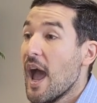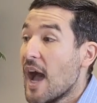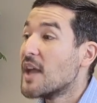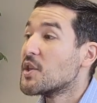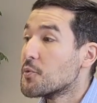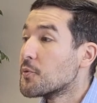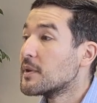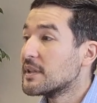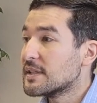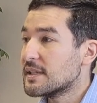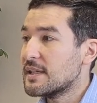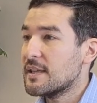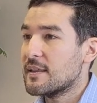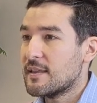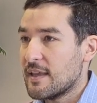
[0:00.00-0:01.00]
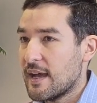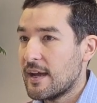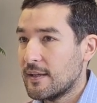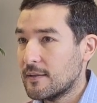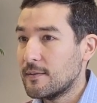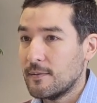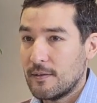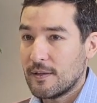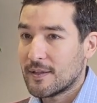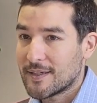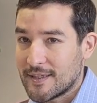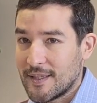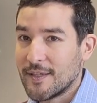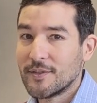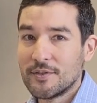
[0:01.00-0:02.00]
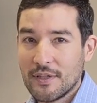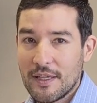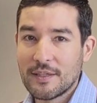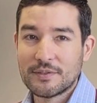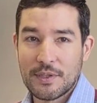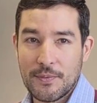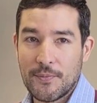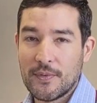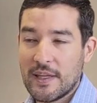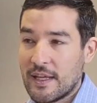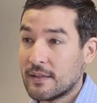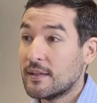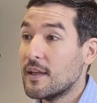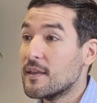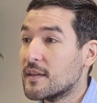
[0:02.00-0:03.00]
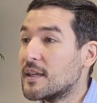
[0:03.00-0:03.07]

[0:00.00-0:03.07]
And you will see that clearly reflected